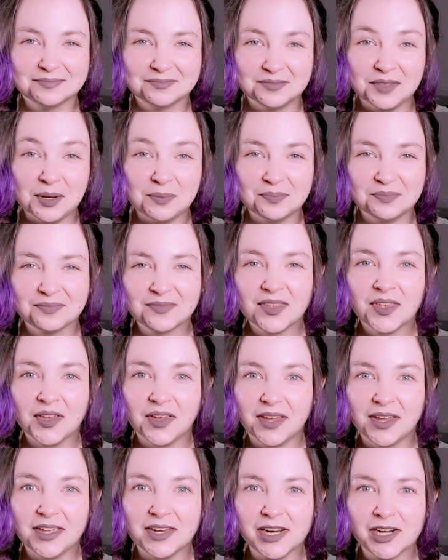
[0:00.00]
Yep,
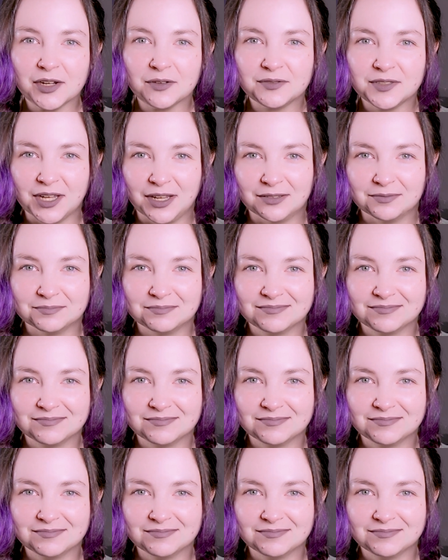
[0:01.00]
8 out of 10.